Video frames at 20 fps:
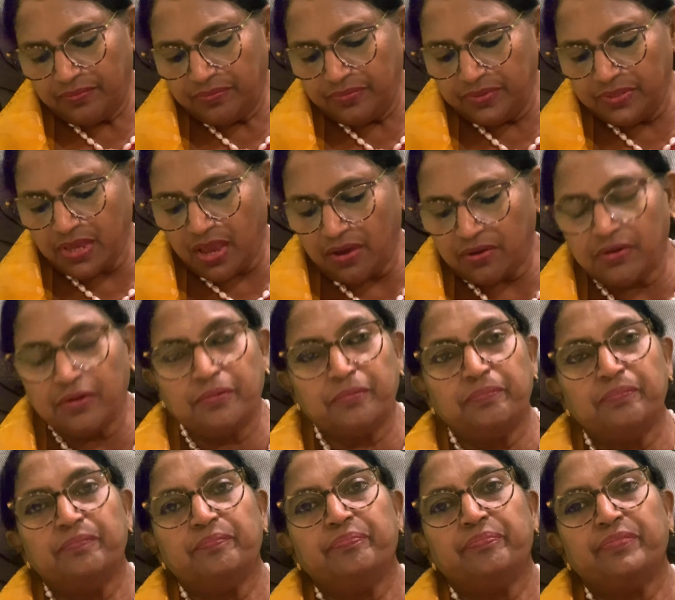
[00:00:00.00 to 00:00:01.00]

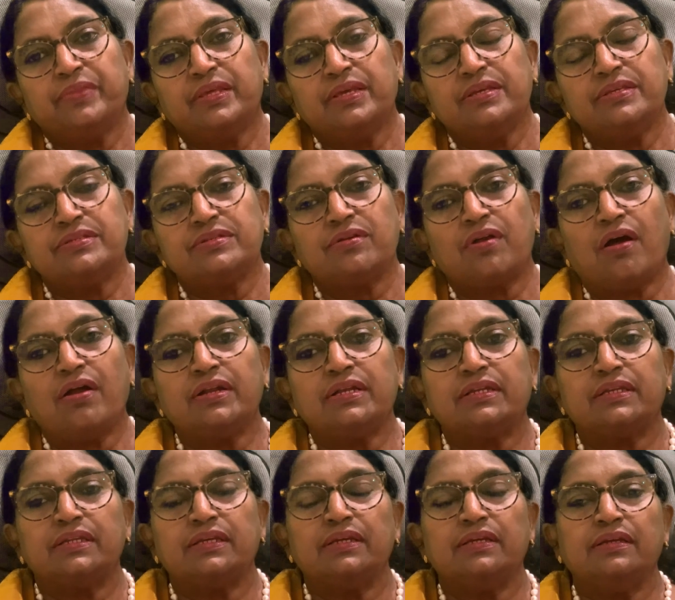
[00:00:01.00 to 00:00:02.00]
Jacob is
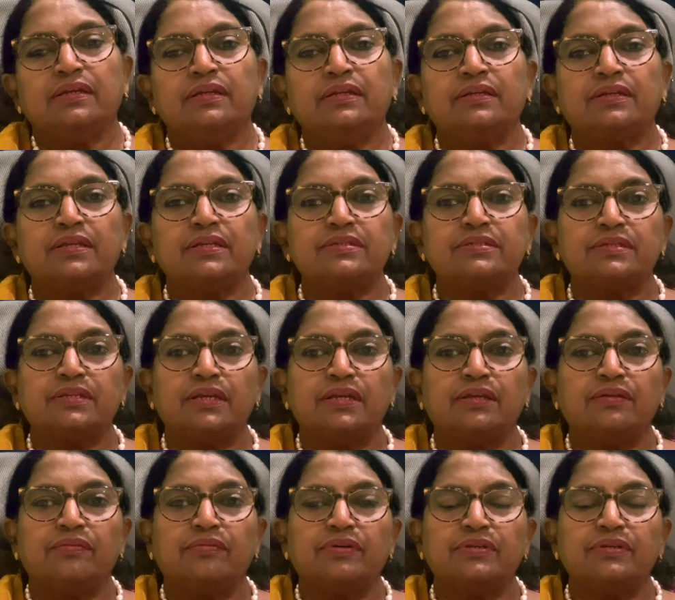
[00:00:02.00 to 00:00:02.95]
not interested,